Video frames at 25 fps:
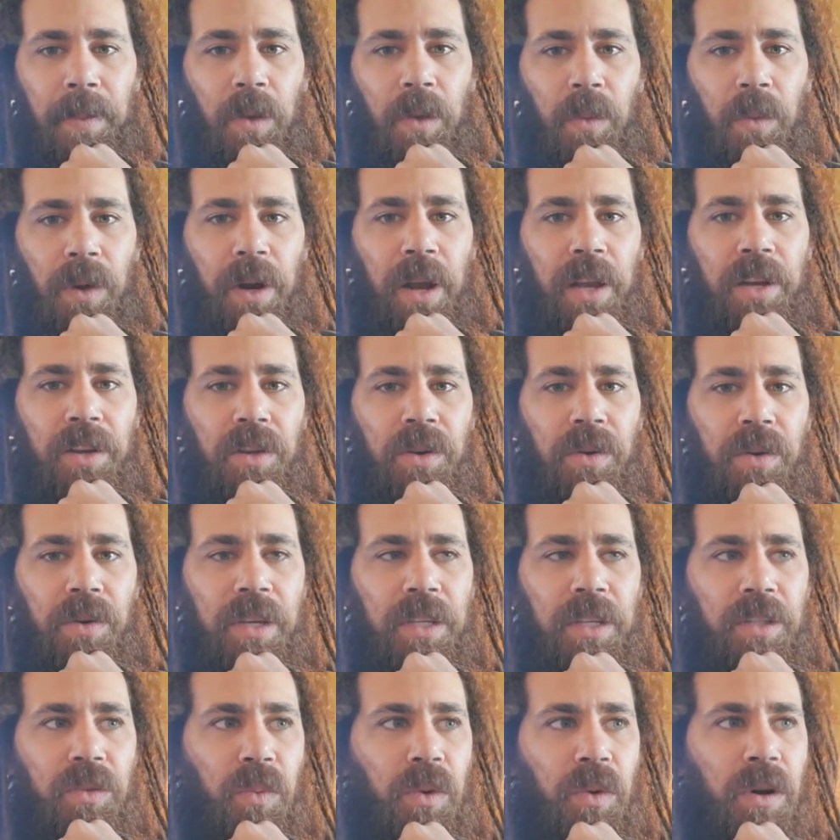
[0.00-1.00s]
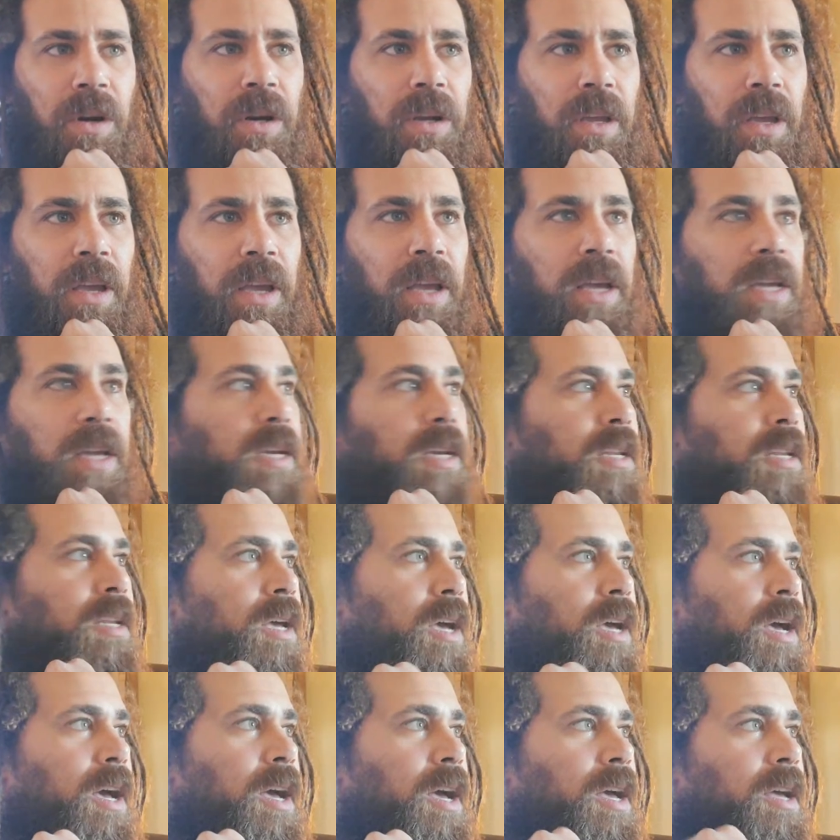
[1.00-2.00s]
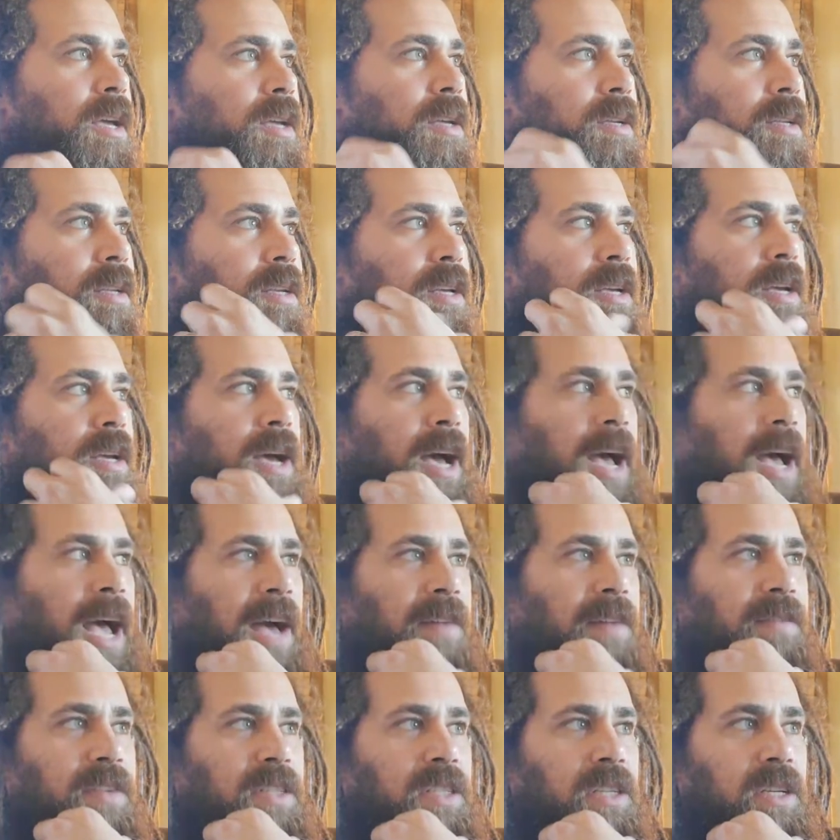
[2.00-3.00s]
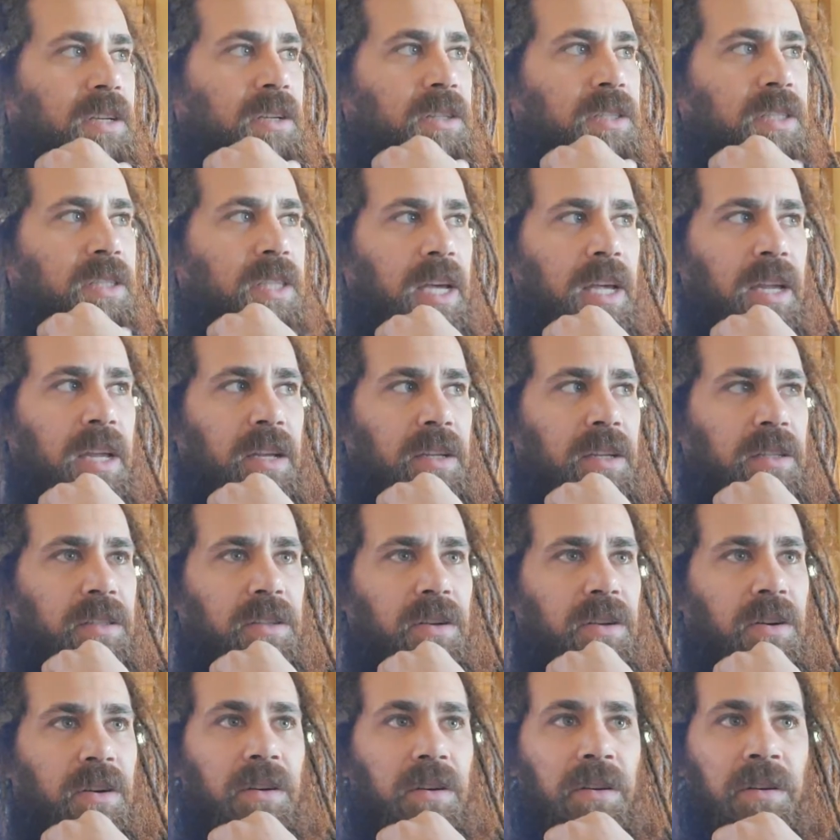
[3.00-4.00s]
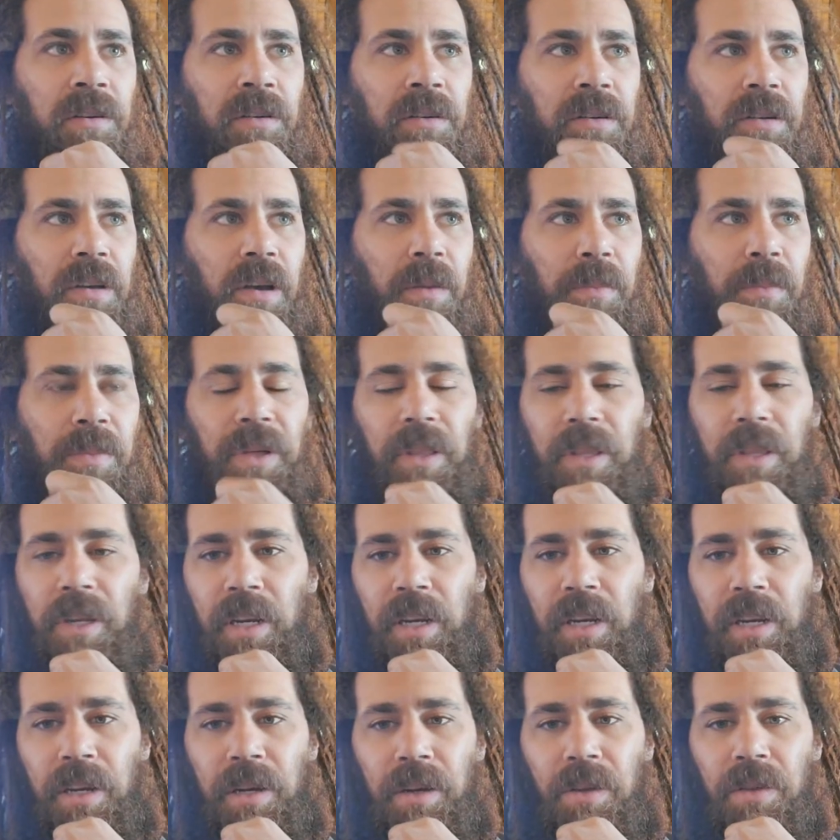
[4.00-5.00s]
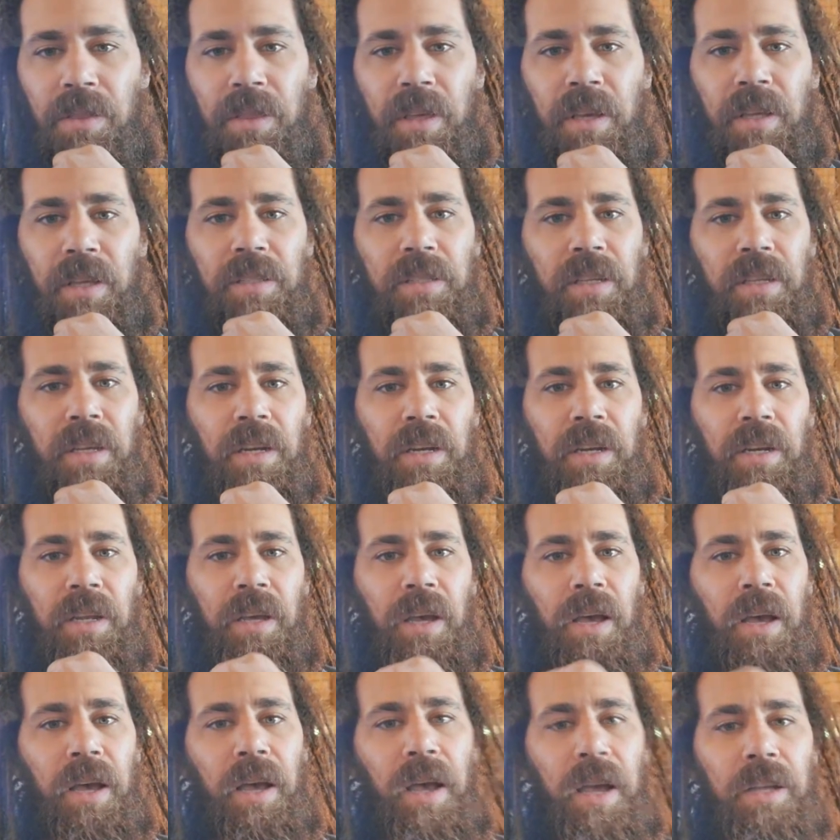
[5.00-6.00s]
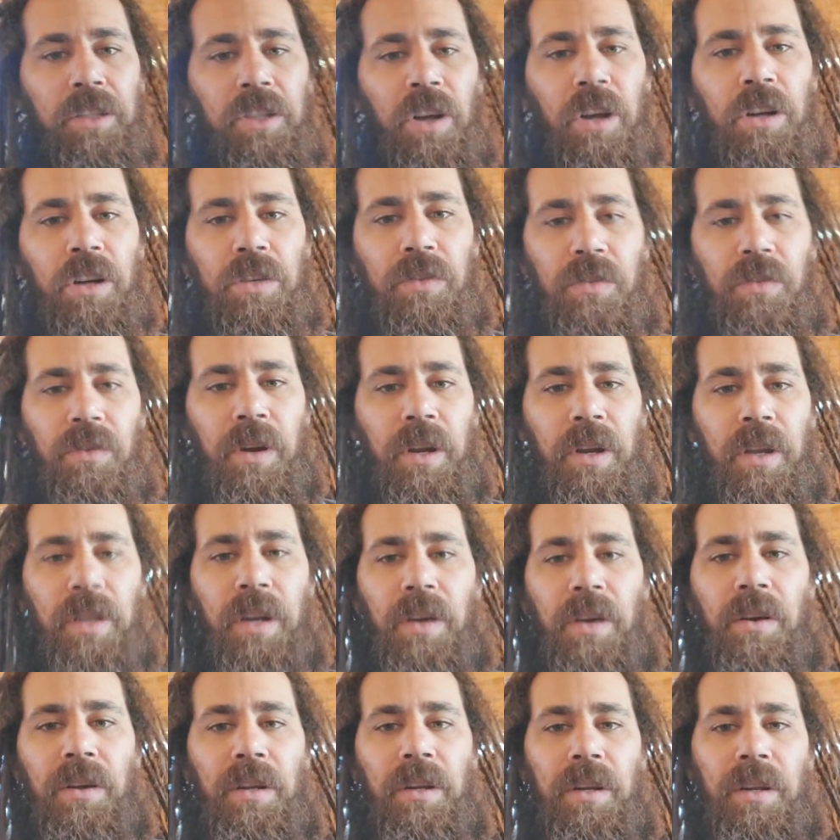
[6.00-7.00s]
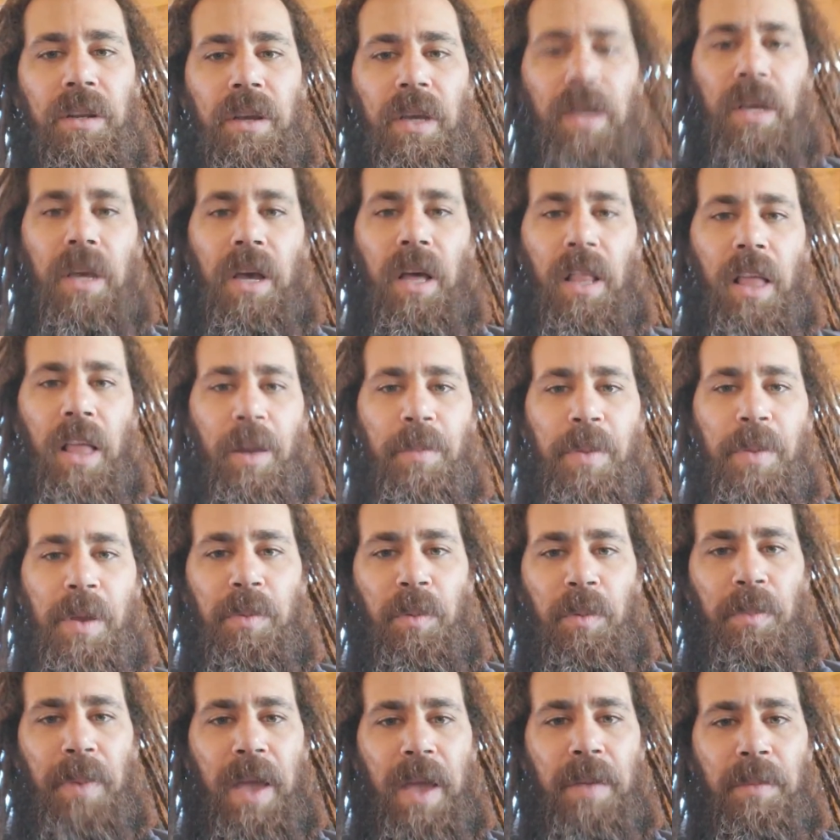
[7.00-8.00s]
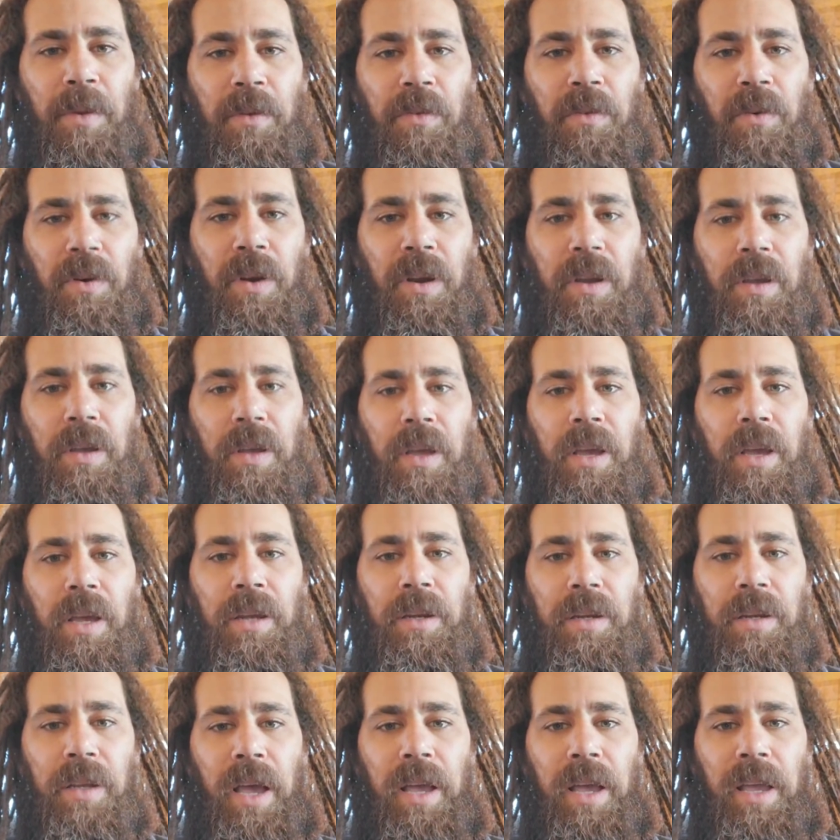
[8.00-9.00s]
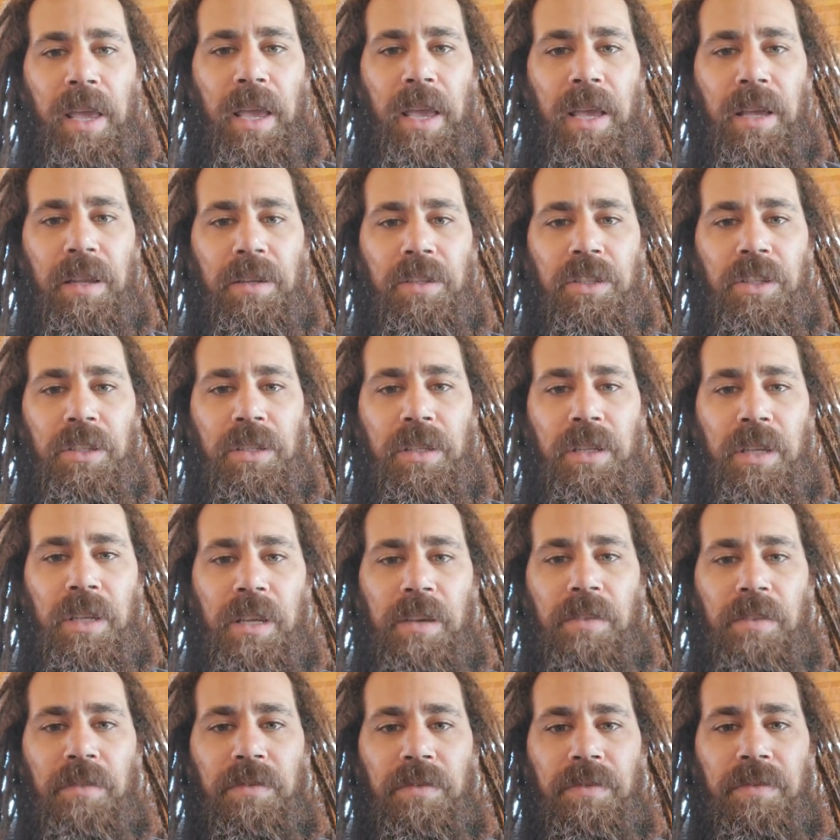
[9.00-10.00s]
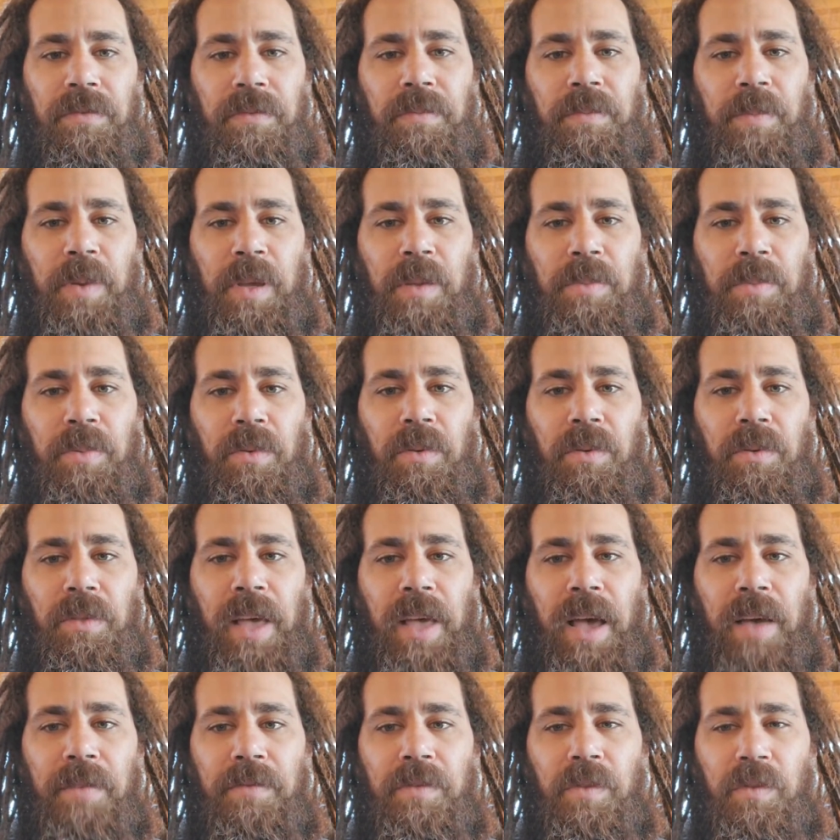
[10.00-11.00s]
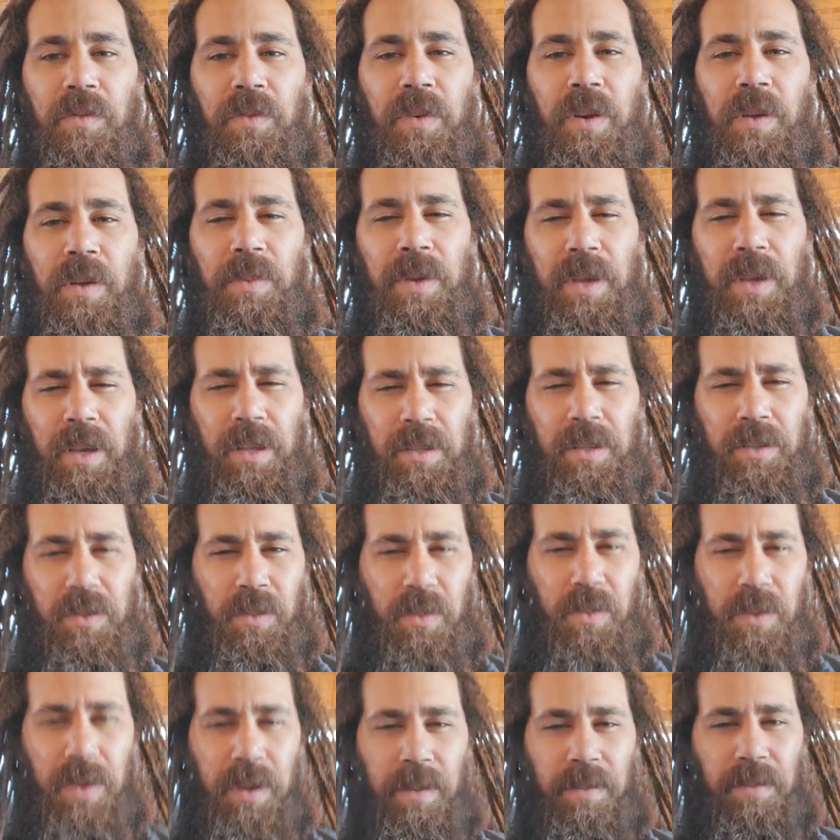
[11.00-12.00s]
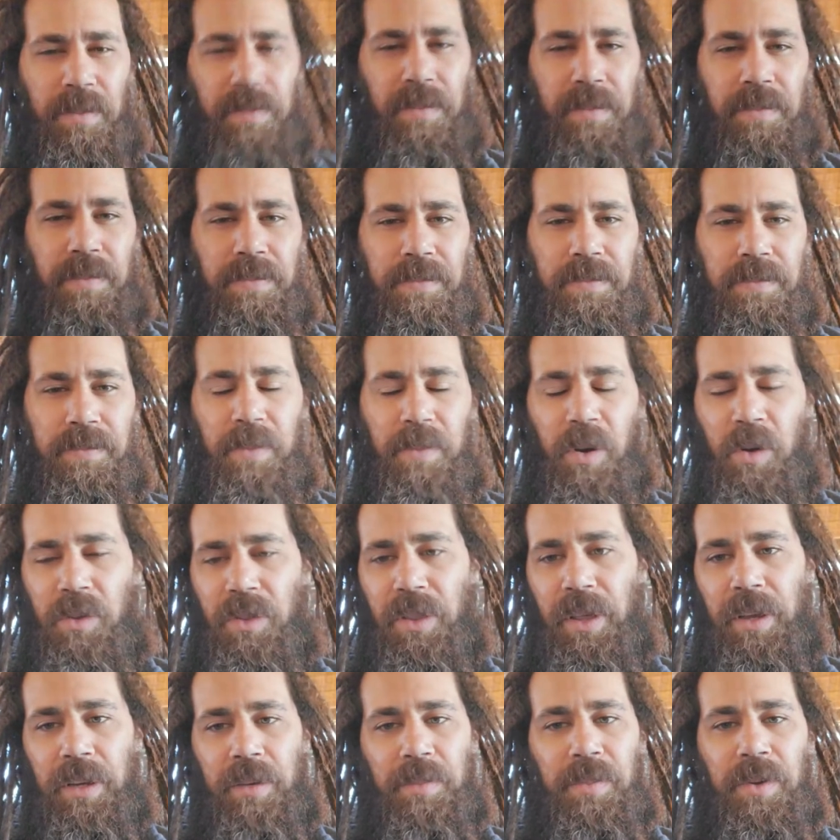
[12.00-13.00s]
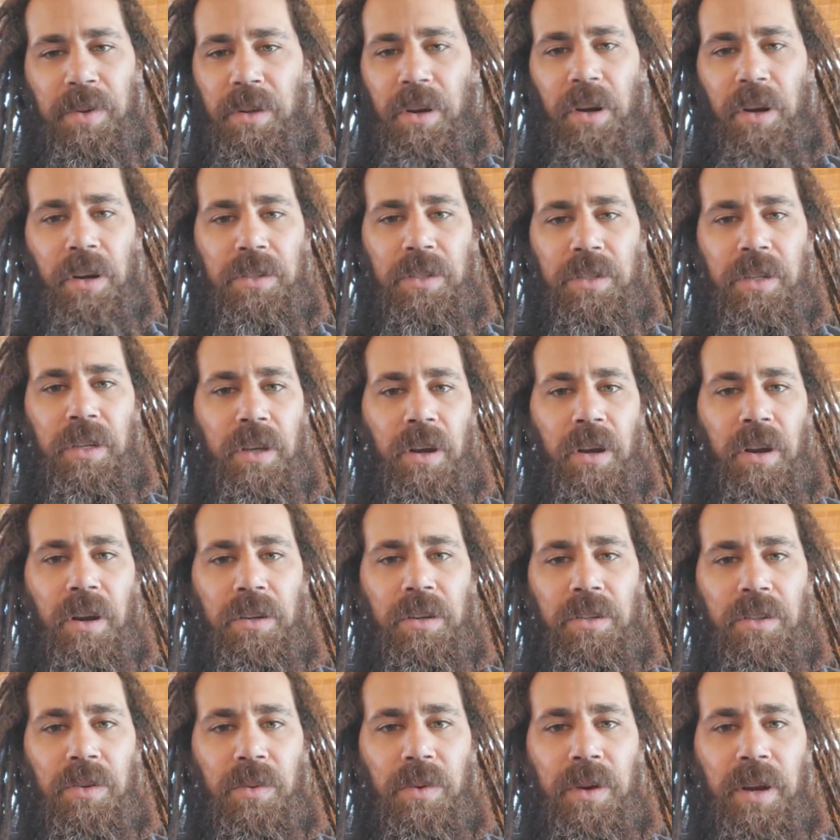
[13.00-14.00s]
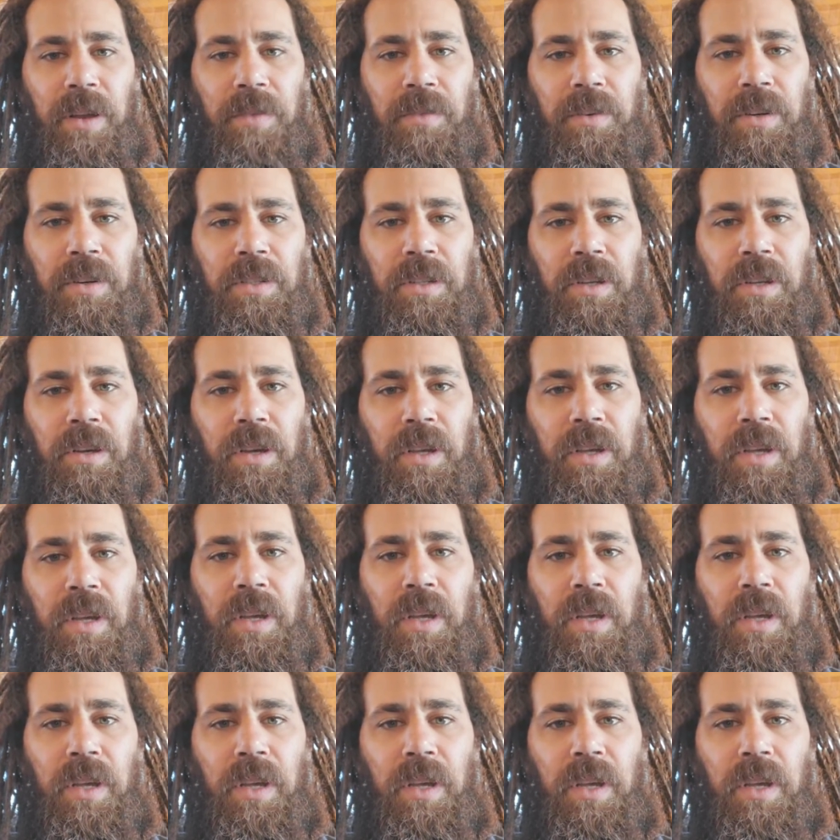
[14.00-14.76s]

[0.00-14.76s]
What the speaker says: What I do is work, and I have a skill set, a certain ability to do things, and I charge for it, and a lot of people pay me for it, and I can't just give people that for free because we both like to build RC cars or whatever. So,